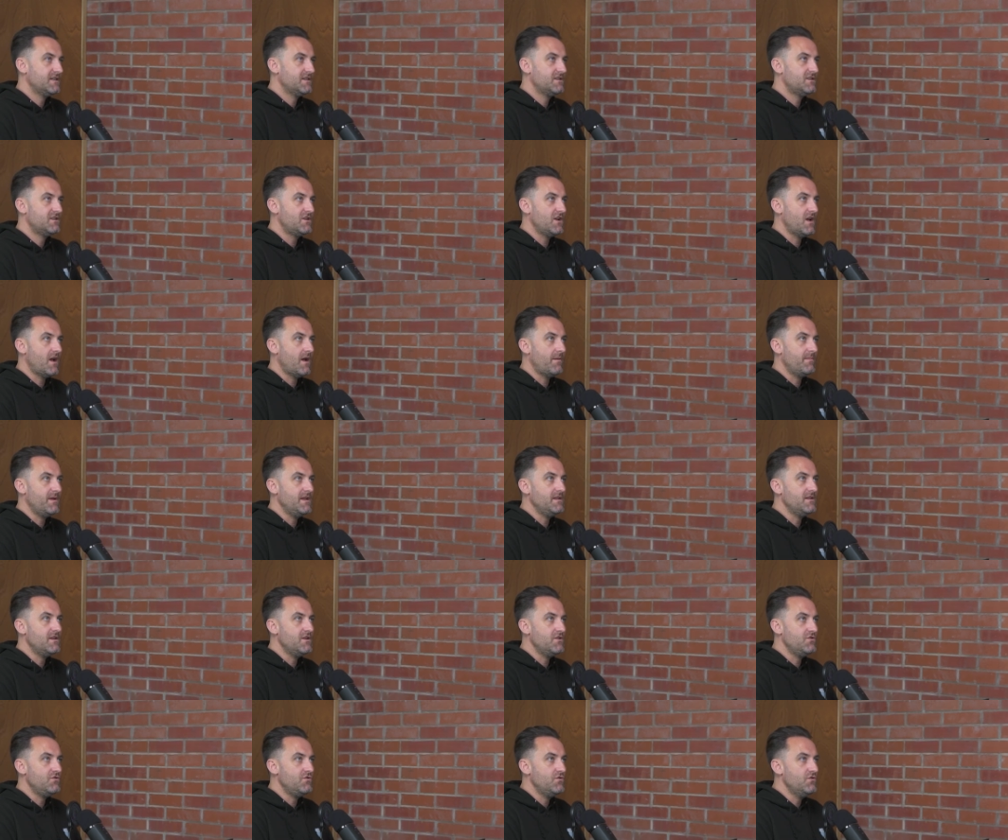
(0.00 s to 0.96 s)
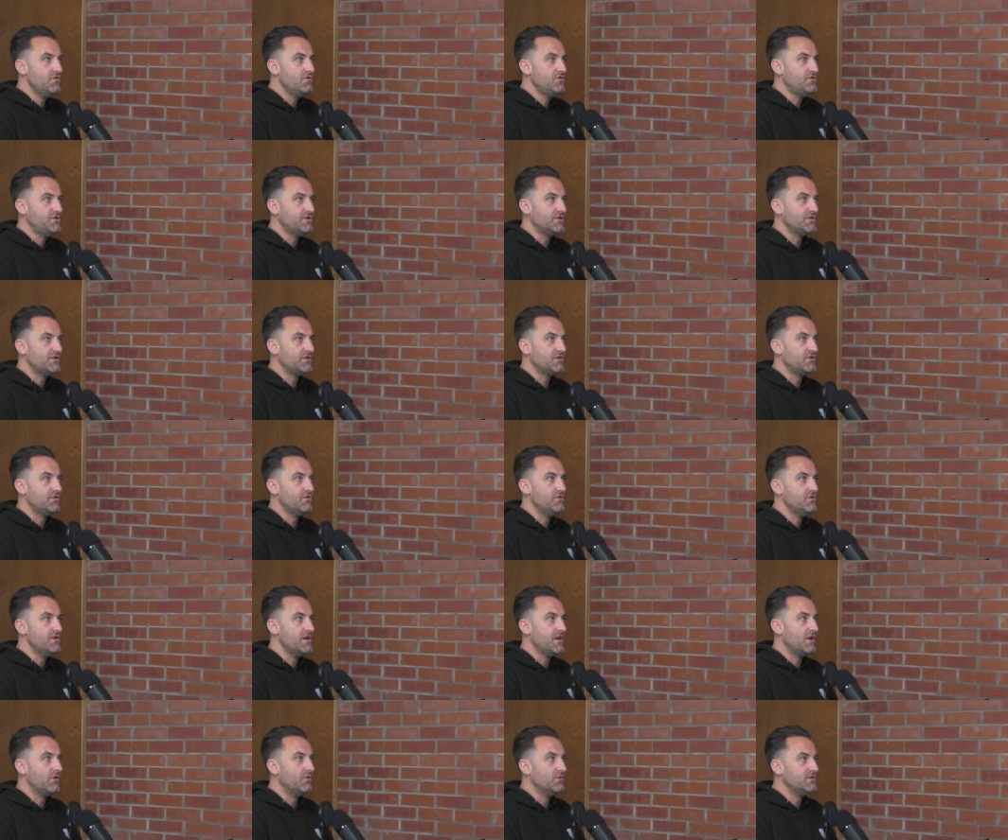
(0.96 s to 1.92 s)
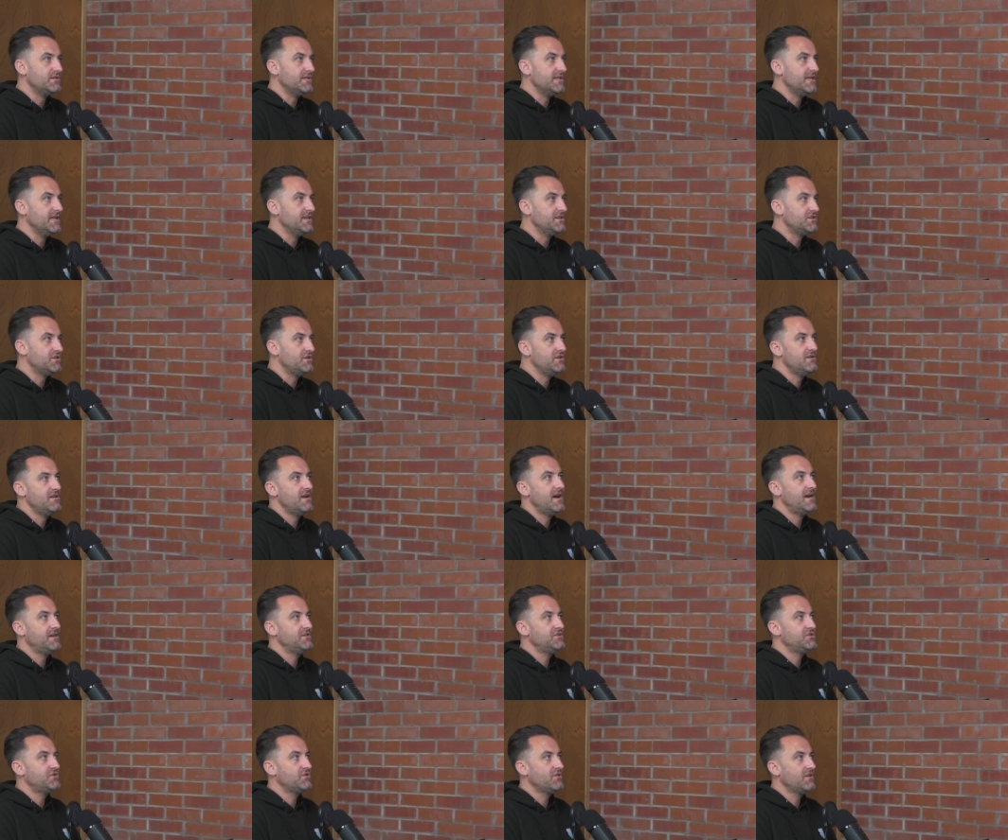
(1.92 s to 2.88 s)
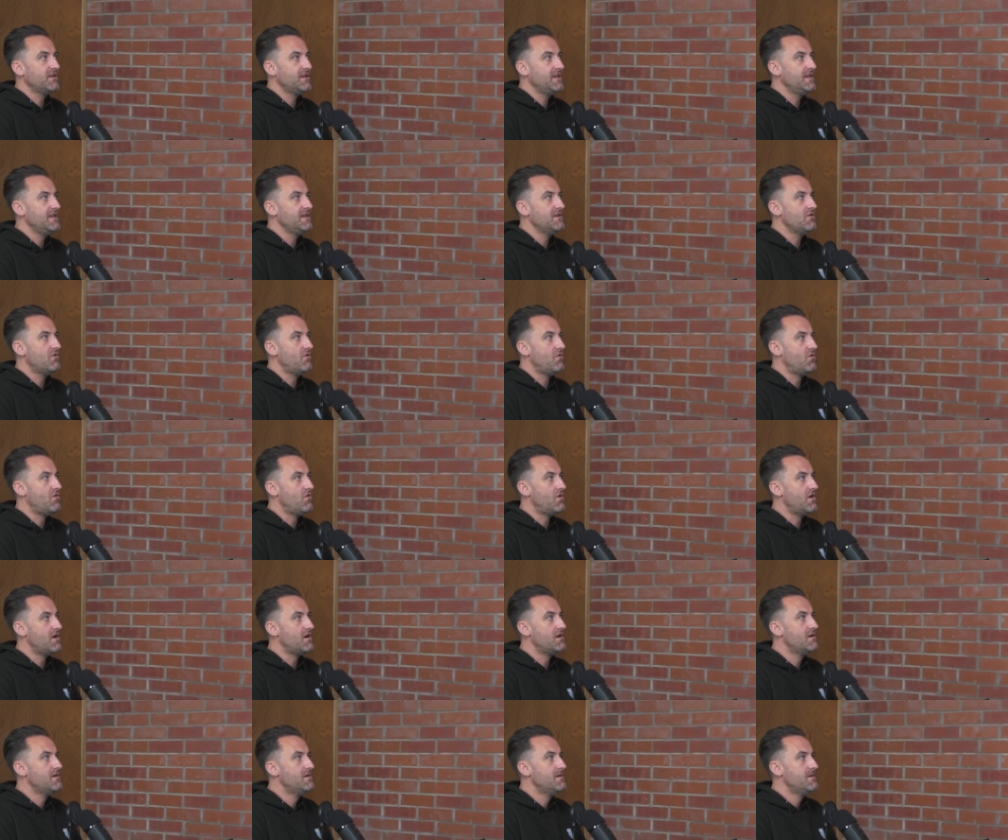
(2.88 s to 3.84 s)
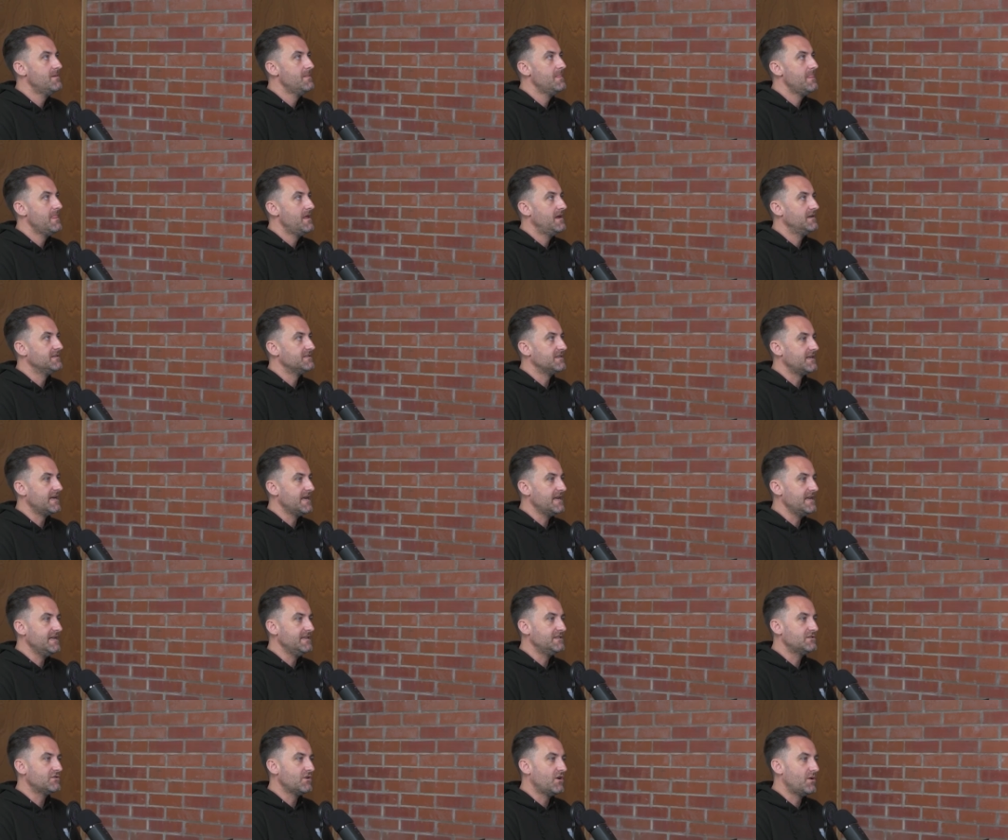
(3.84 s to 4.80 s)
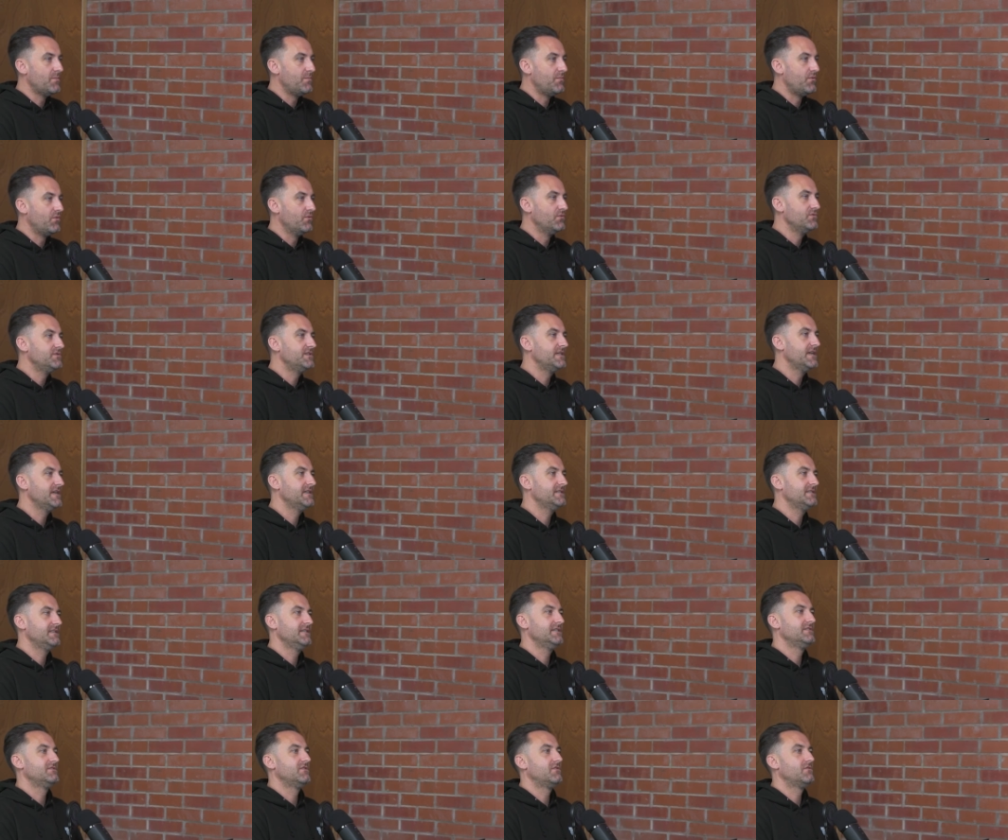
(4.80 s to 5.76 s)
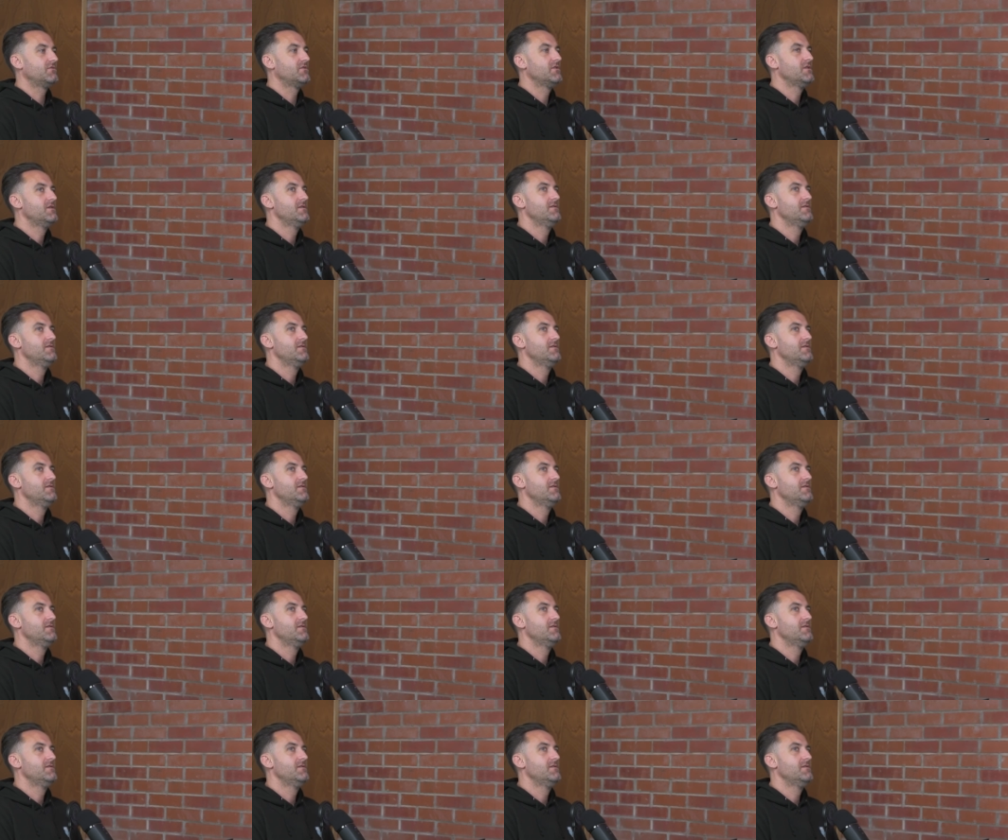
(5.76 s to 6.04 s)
Do you just do negotiation naturally, or is there any sort of processes or